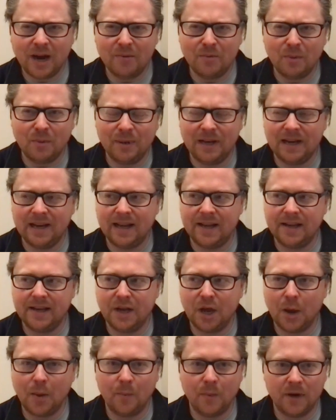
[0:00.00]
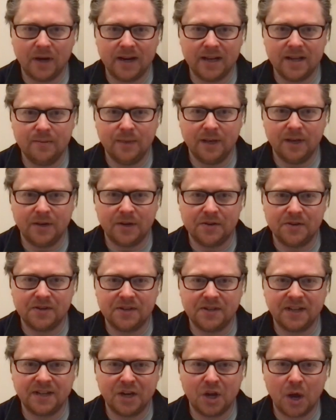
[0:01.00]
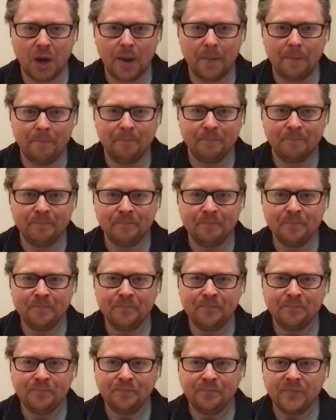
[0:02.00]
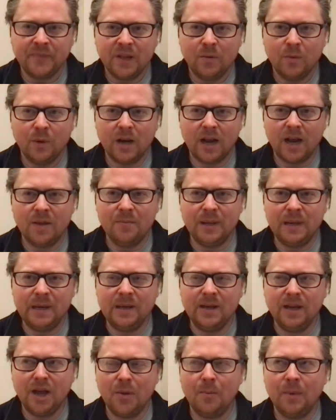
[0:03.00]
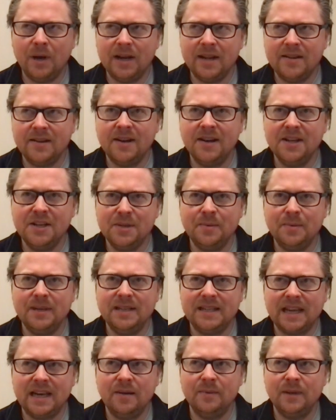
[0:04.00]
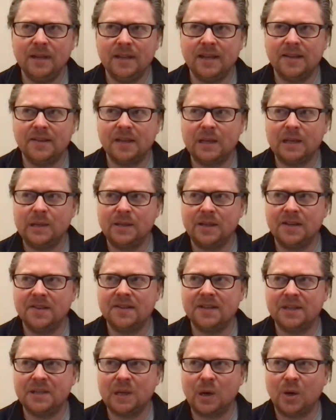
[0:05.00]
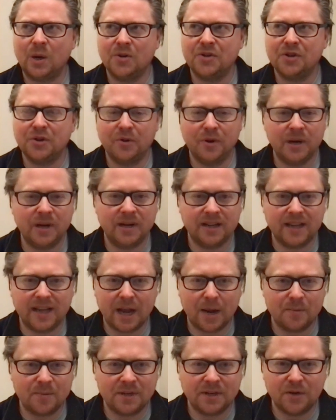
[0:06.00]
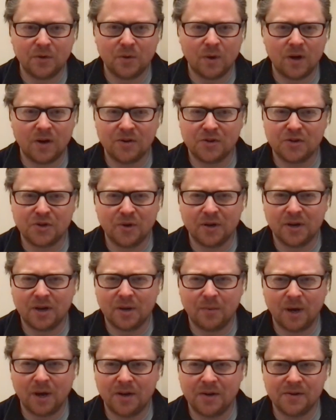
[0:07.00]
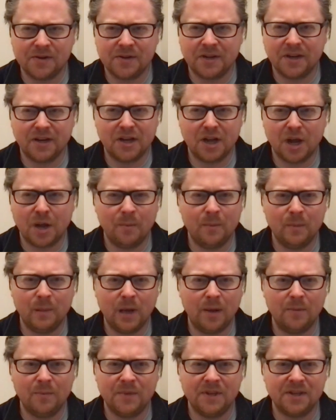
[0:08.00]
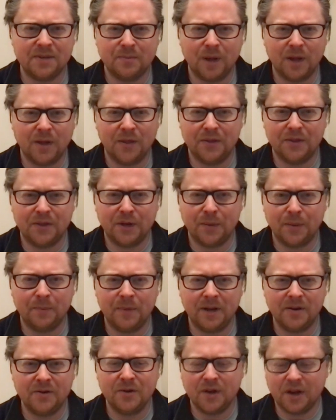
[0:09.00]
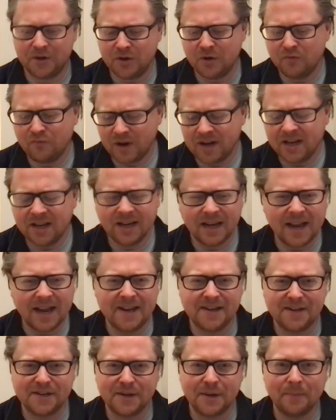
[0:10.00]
I'm a bit late? Um, when I emailed her, she said, um, well, I've been, uh, my guides have been telling me that, that there's this Arcturian captain or Arcturian commander is going to come um, this month and, and, and you're running late.